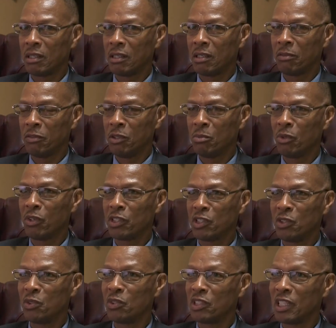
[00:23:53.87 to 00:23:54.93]
a few more
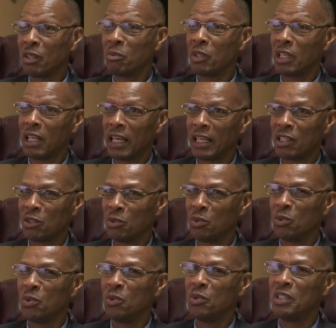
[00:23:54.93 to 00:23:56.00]
students that we'd like to
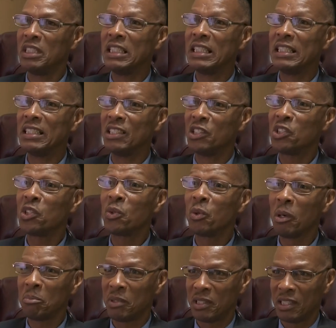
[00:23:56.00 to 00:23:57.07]
who didn't show
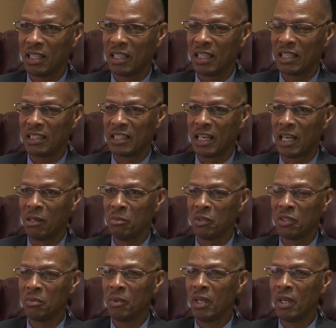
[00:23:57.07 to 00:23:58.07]
up to take exams.